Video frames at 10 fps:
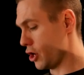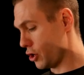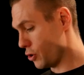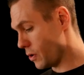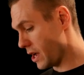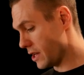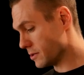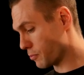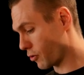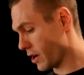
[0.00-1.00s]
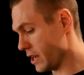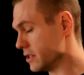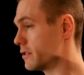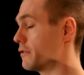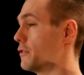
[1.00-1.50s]
who is
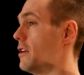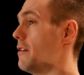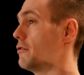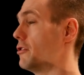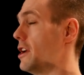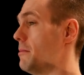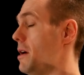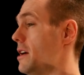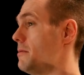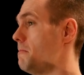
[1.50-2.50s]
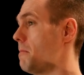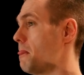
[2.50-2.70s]
praised forever. Amen.